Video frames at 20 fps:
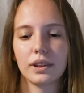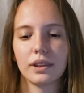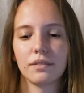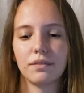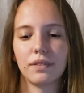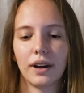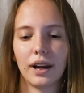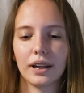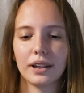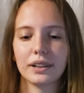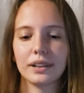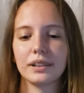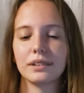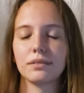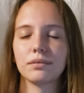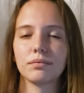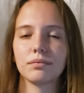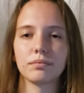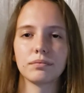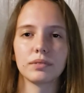
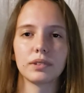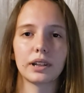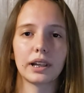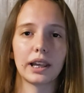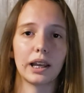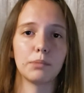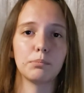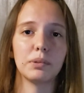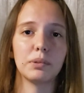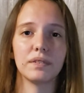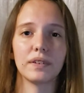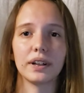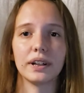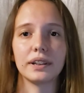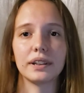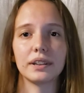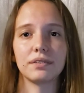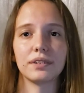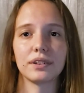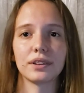Violin can be very
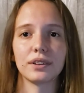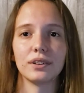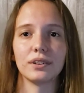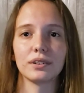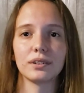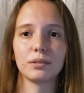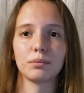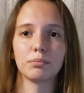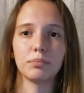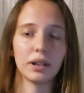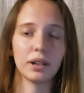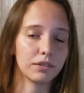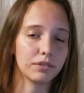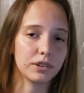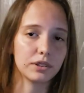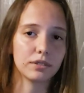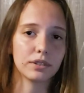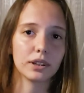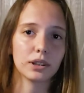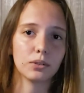difficult, but if
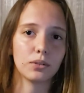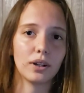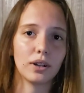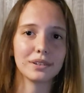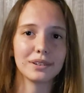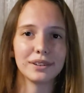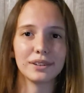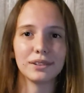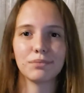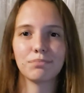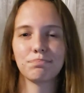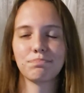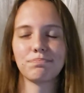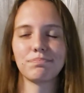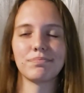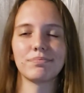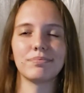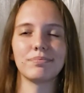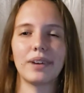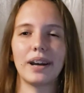you really want to,
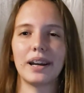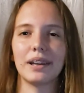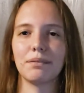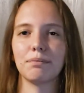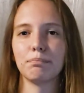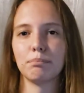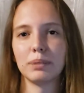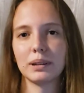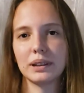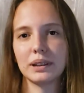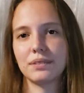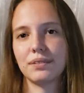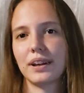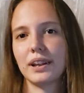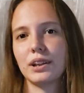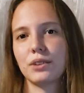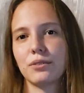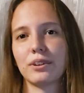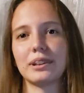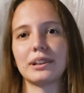I believe
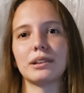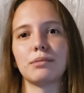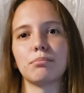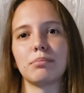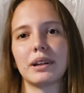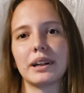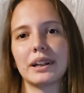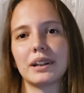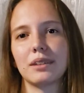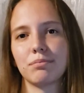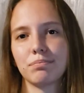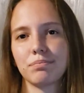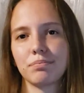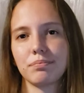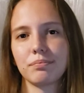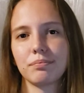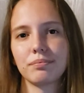anyone can play it.